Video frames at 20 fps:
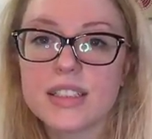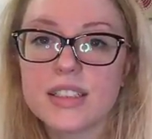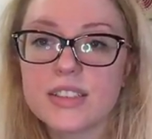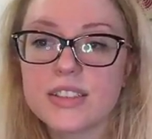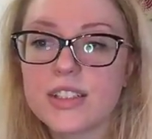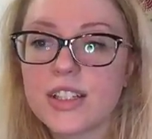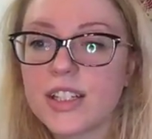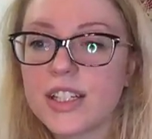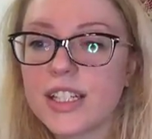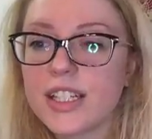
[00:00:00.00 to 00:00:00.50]

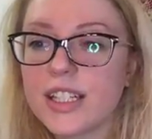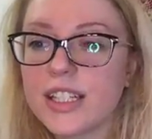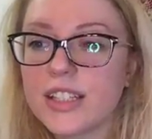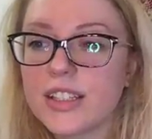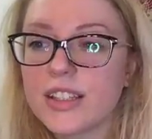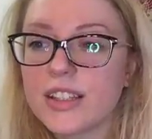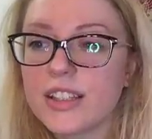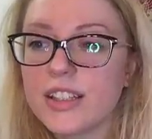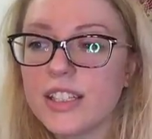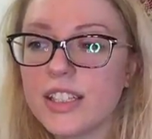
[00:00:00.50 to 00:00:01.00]
Sorry, I
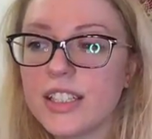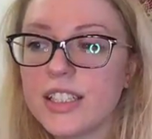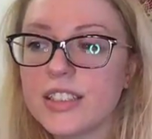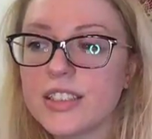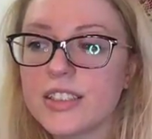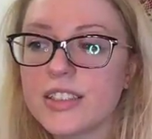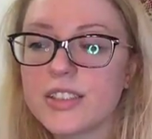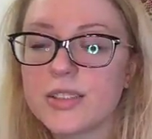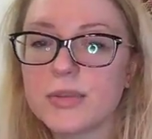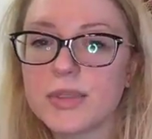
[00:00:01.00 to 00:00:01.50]
thought I
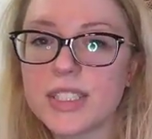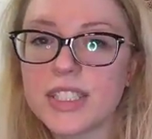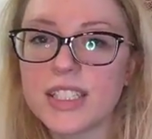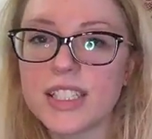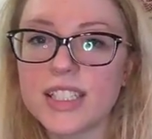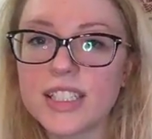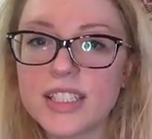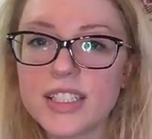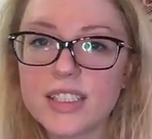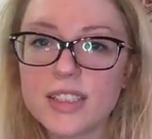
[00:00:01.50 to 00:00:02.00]
saw something
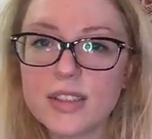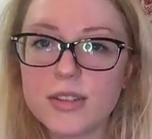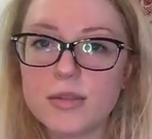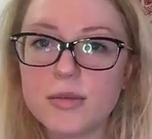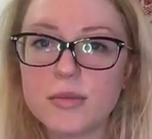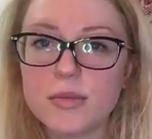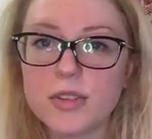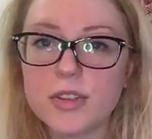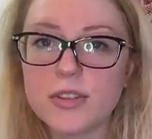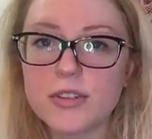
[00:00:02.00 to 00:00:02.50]
like
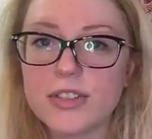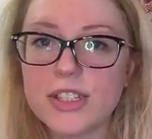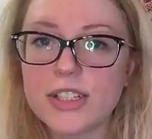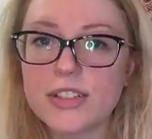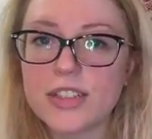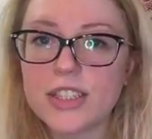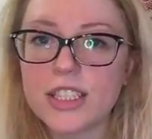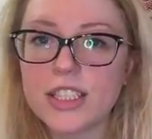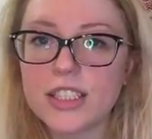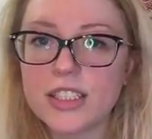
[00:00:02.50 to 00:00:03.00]
move
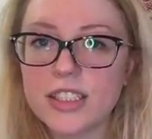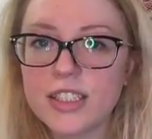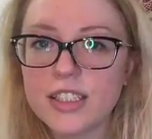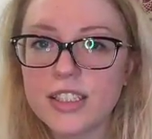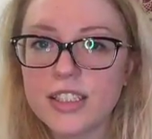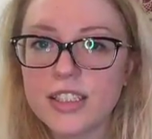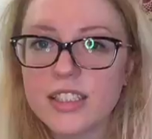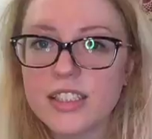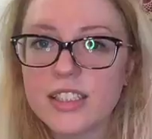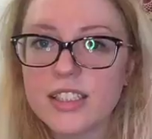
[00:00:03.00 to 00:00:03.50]
out here,
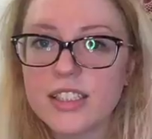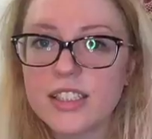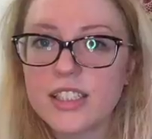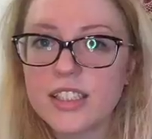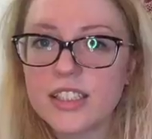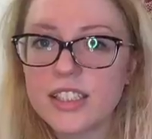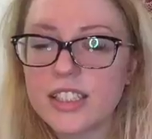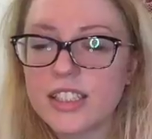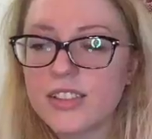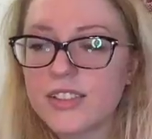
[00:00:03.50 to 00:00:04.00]

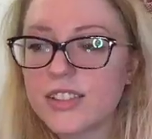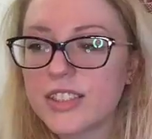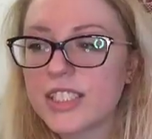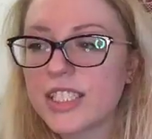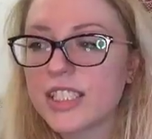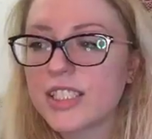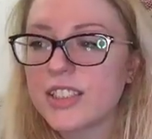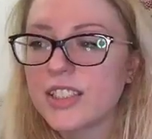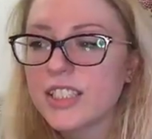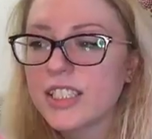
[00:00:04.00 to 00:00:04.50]
and then I was
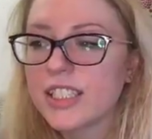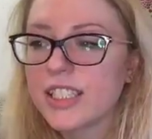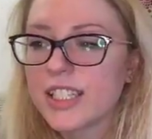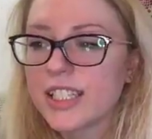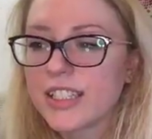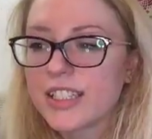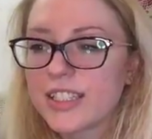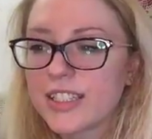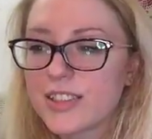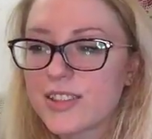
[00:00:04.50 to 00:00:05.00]
like looking
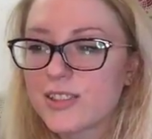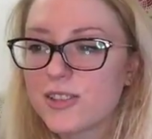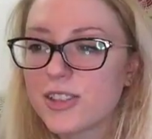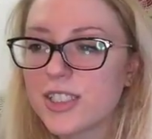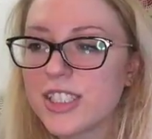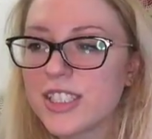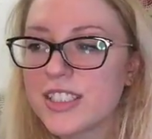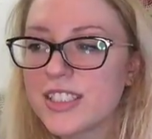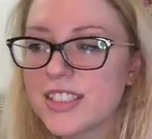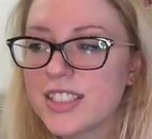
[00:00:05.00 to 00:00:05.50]
at the
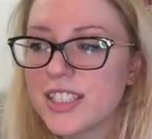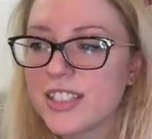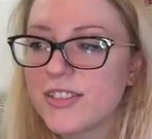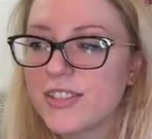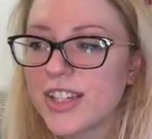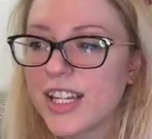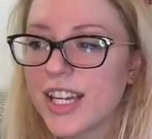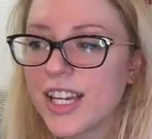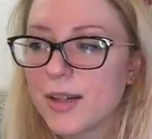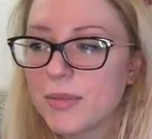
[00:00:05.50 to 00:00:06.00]
screen to see if
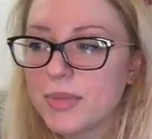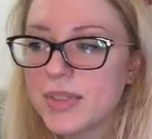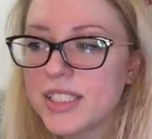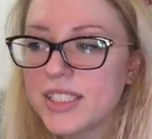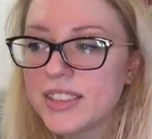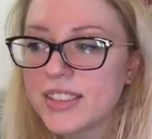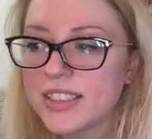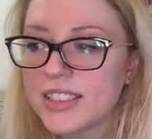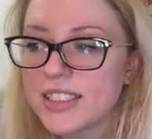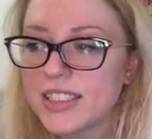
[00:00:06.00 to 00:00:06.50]
it
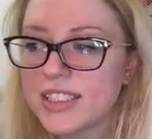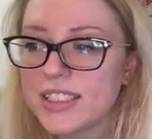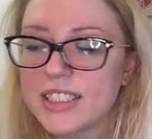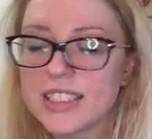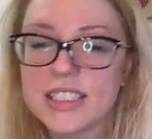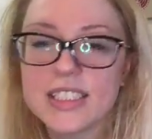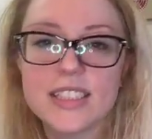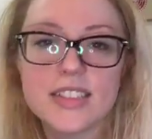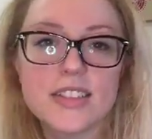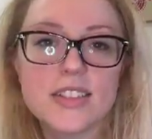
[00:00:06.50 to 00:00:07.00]
happened, and it
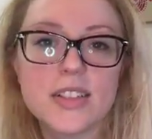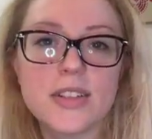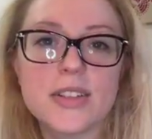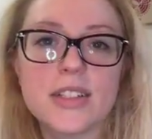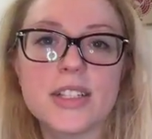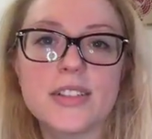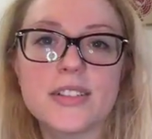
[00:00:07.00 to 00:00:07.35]
didn't, so